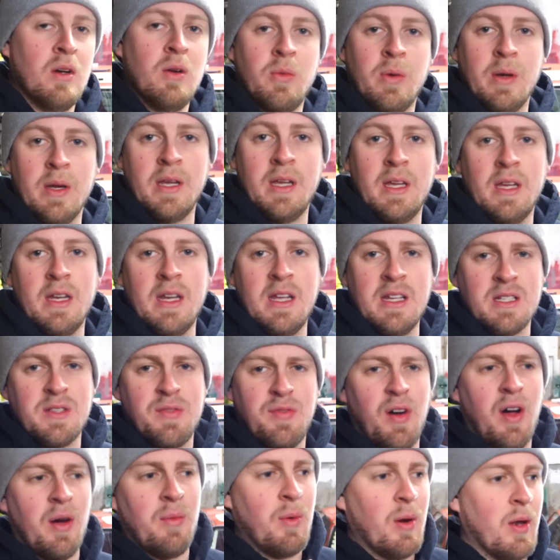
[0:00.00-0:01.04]
we need to
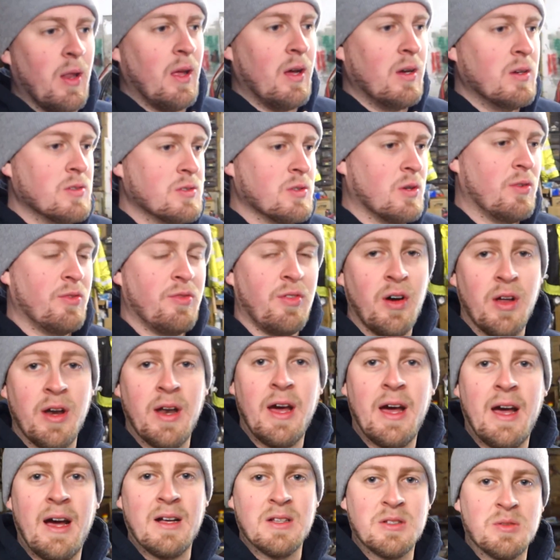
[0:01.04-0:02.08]
find one of those or find
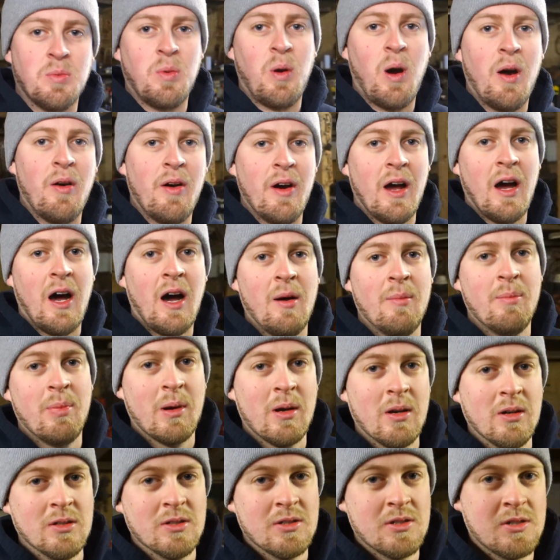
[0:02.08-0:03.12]
out how to wire it up, because